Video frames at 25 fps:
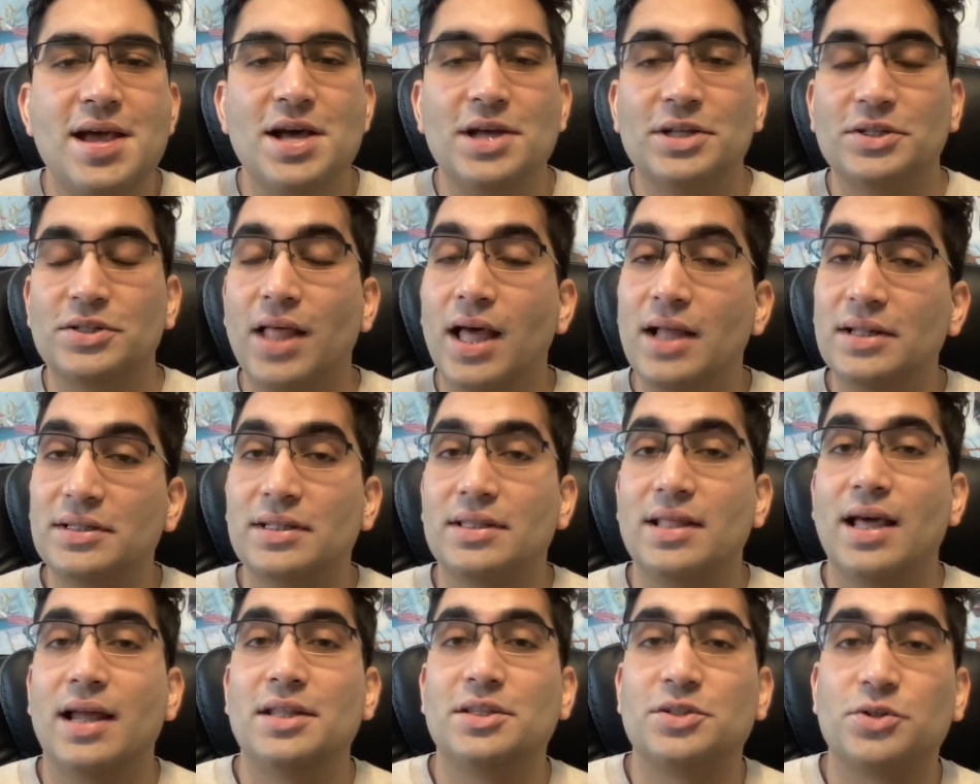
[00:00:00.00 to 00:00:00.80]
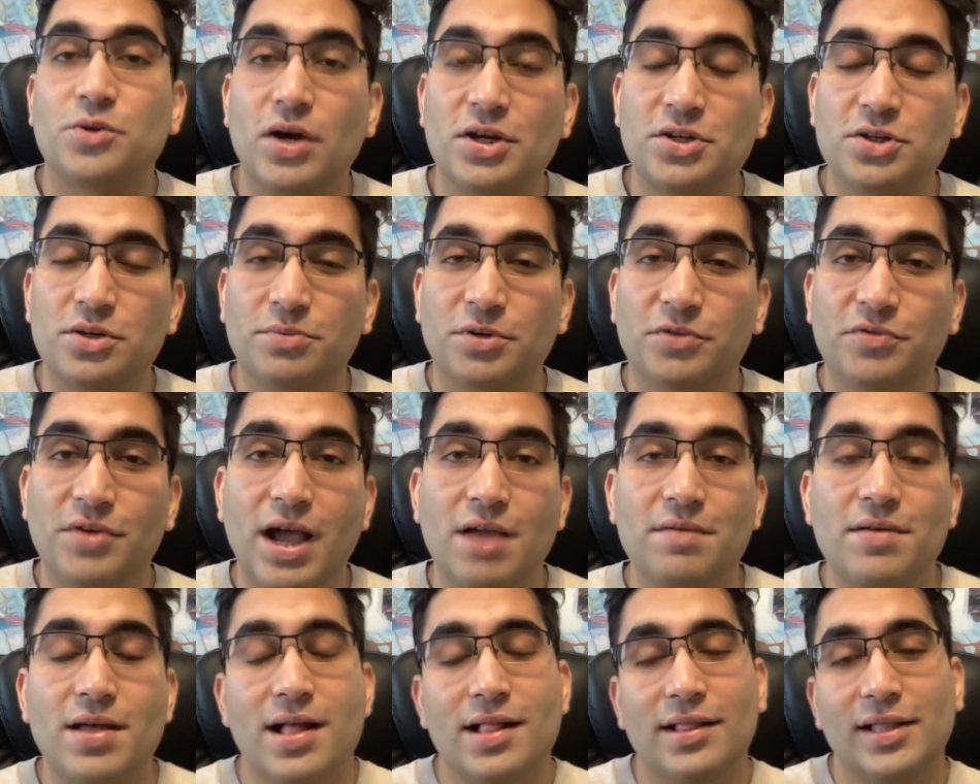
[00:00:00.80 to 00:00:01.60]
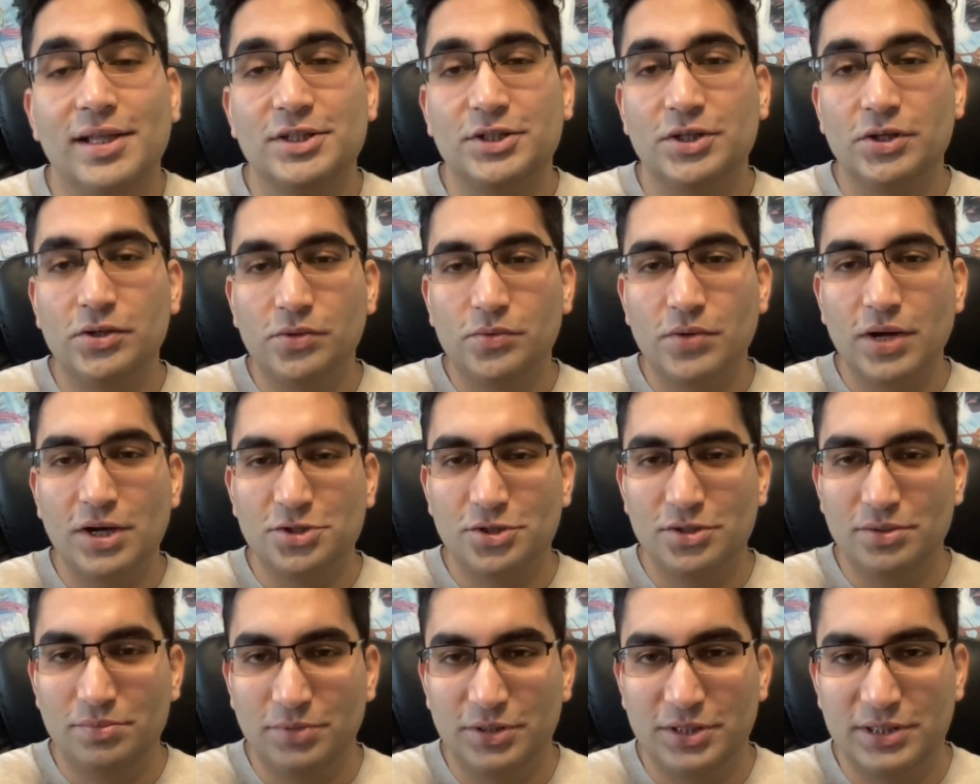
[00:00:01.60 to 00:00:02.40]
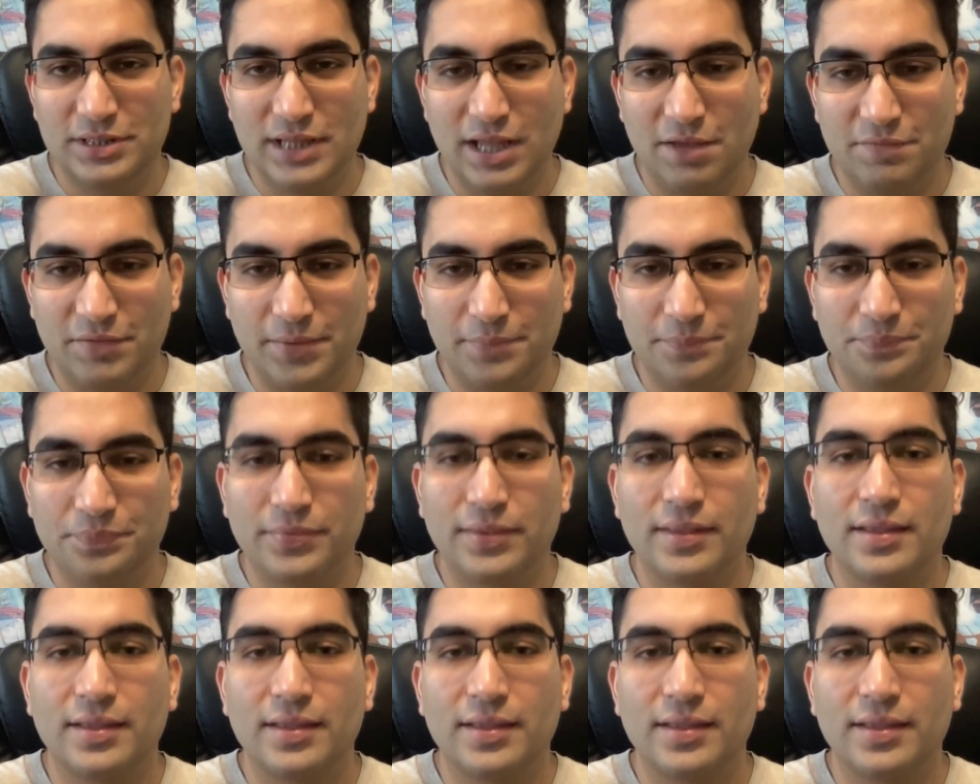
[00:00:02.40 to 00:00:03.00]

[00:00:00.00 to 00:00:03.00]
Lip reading: So that's it. That is question number 5. Let's go to question number 7.